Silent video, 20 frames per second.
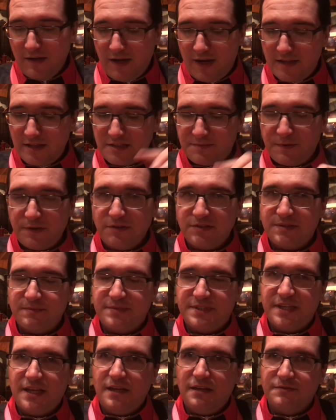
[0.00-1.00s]
And the sprinkles
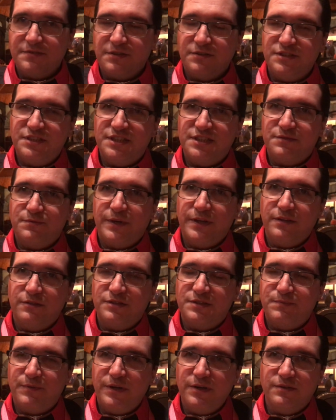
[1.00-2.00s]
themselves aren't just regular
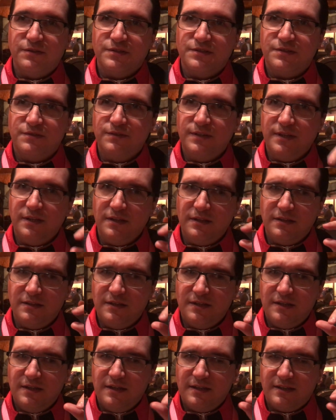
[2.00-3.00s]
sprinkles. They're little
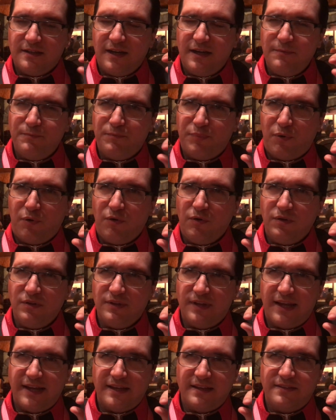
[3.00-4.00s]
kind of
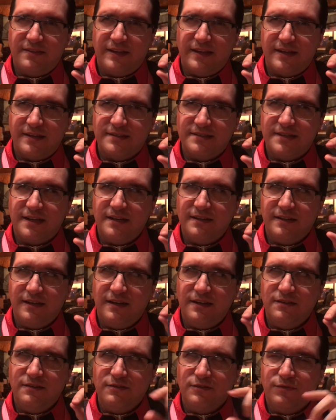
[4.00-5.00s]
pearl-like things, kind of
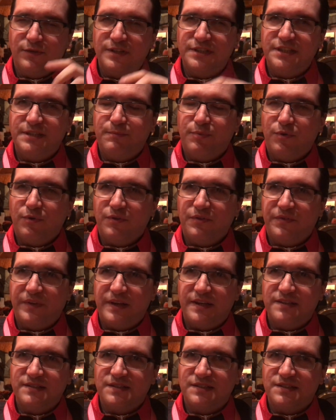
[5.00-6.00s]
little crunchy pearl
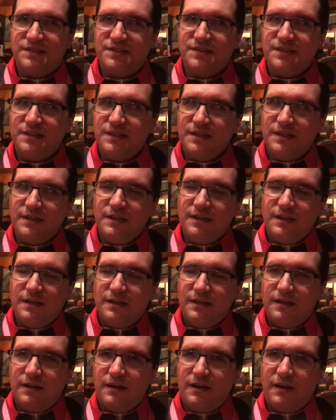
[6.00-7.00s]
things. It's
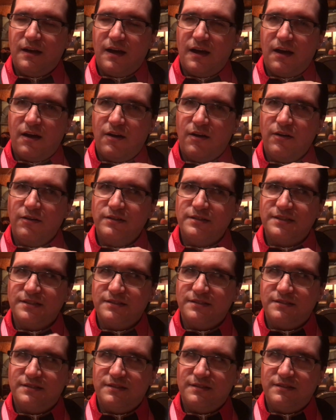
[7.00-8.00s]
hard to
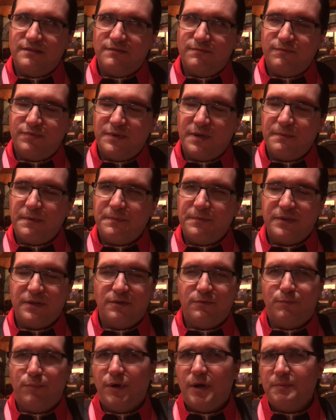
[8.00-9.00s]
come up with
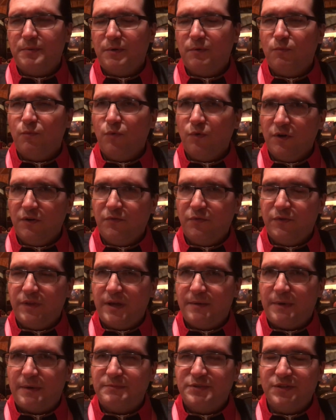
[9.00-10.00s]
a proper word for
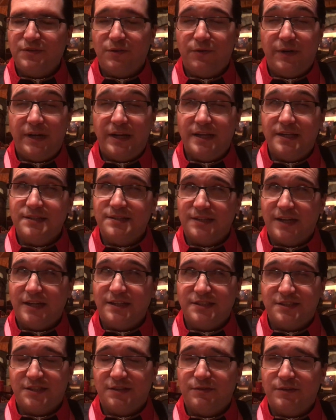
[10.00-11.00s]
them. I'm sure there is, and I
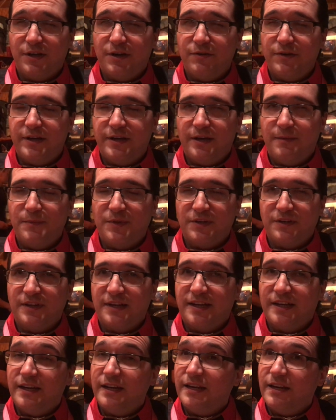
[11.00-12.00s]
just don't know it, and I'm looking
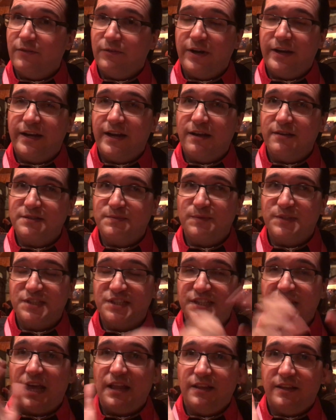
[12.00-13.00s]
like an idiot right now. Someone's
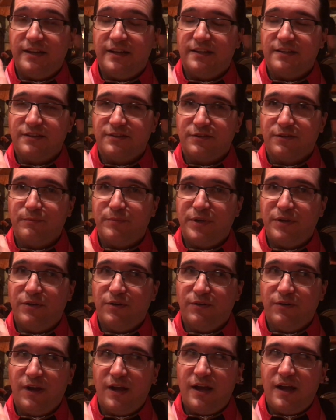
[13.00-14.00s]
yelling on the
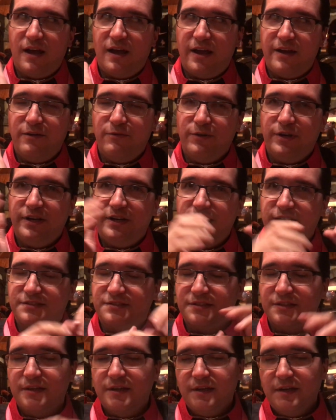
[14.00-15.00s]
computer, I know what it is.